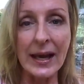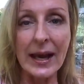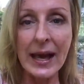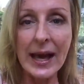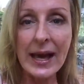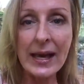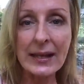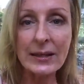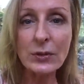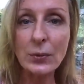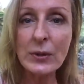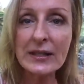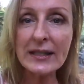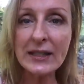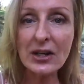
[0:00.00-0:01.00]
And
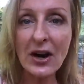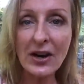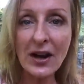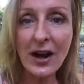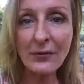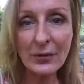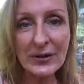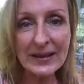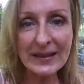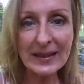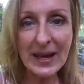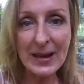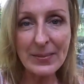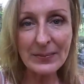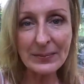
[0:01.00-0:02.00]
we start off with
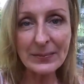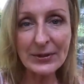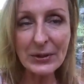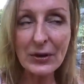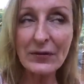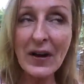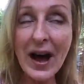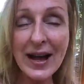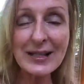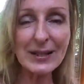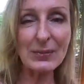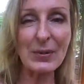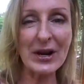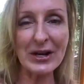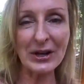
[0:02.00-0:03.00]
some sort of
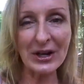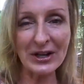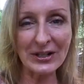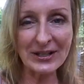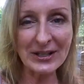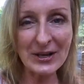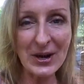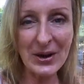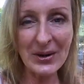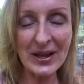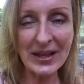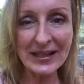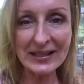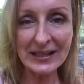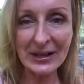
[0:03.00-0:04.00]
icebreakers, I
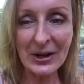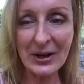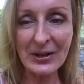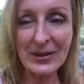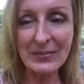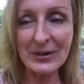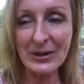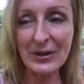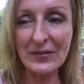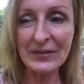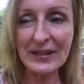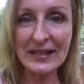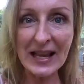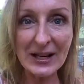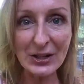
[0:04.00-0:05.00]
like to call them sort of
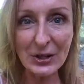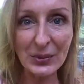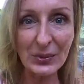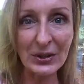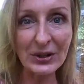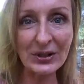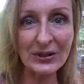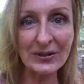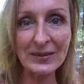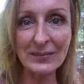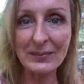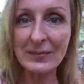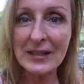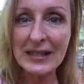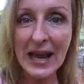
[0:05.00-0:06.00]
sensual,
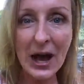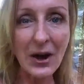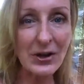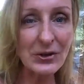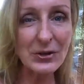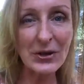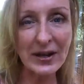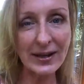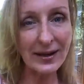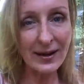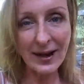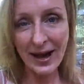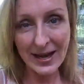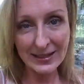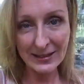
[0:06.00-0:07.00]
tantric
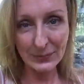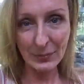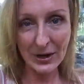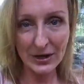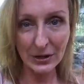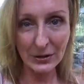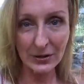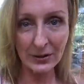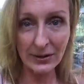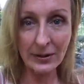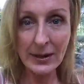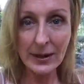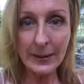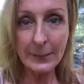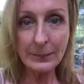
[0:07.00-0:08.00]
icebreaker
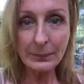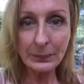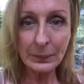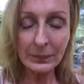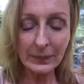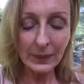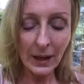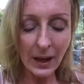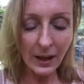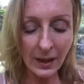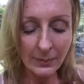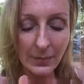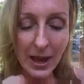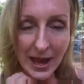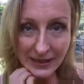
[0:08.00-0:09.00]

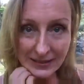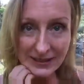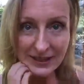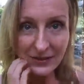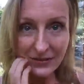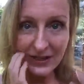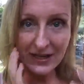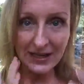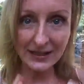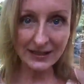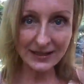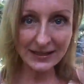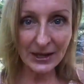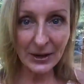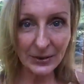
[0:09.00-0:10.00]
activities.
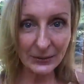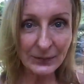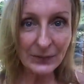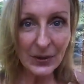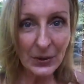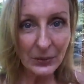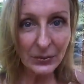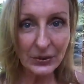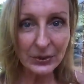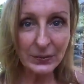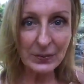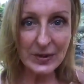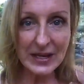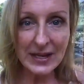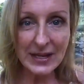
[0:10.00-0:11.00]
So we'll
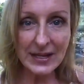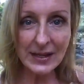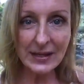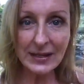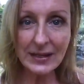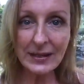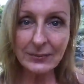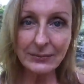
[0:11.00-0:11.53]
be